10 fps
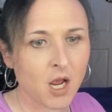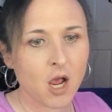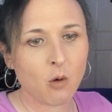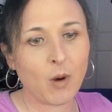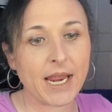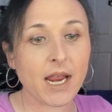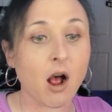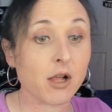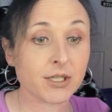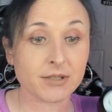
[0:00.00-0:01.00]
We
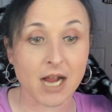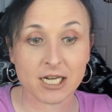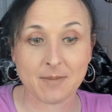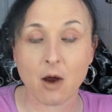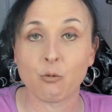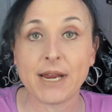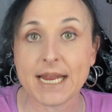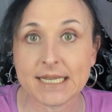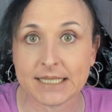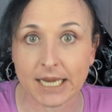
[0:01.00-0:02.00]
also talked about
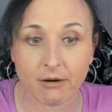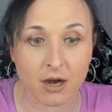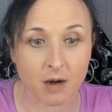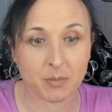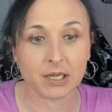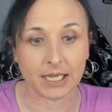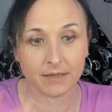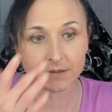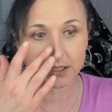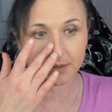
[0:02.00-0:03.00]
reconsidering our
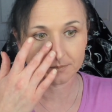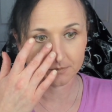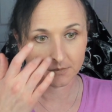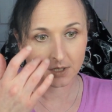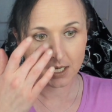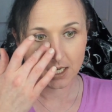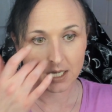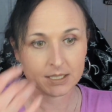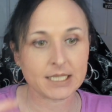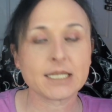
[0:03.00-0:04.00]
beliefs,
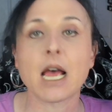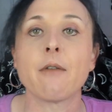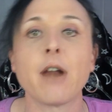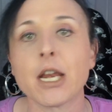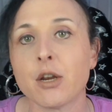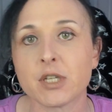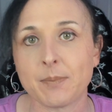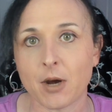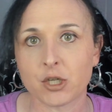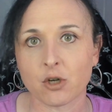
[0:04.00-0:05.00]
discovering new
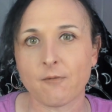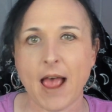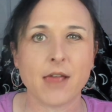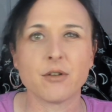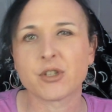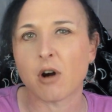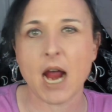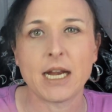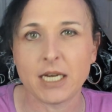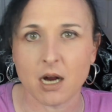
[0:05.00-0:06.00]
spiritual values or
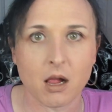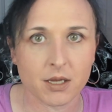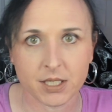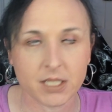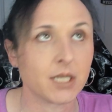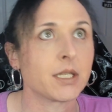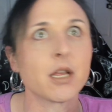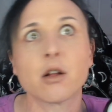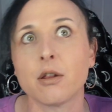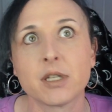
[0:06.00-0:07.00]
ideologies. This
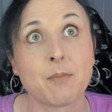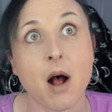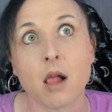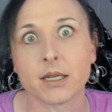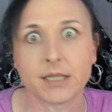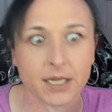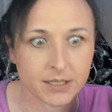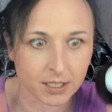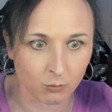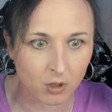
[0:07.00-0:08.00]
includes politics
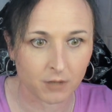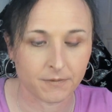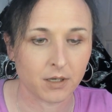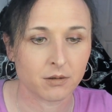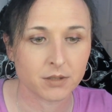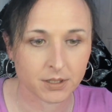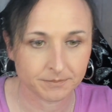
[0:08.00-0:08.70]
and worldviews.